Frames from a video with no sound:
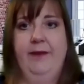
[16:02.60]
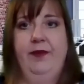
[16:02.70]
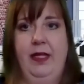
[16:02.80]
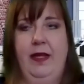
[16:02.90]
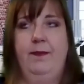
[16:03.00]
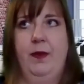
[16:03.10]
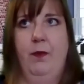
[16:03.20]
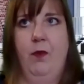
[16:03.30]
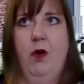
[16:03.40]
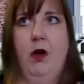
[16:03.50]
have to keep them
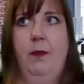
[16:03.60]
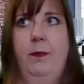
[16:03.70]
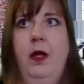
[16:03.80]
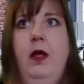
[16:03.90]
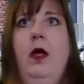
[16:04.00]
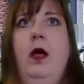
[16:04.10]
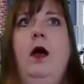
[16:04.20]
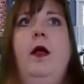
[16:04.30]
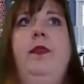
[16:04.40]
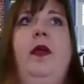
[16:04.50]
warm.
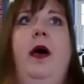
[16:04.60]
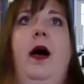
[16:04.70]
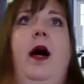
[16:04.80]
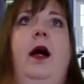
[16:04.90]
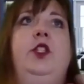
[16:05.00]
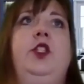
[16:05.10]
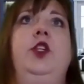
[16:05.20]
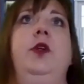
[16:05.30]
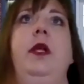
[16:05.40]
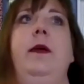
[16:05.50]
The
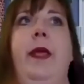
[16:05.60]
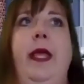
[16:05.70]
shooting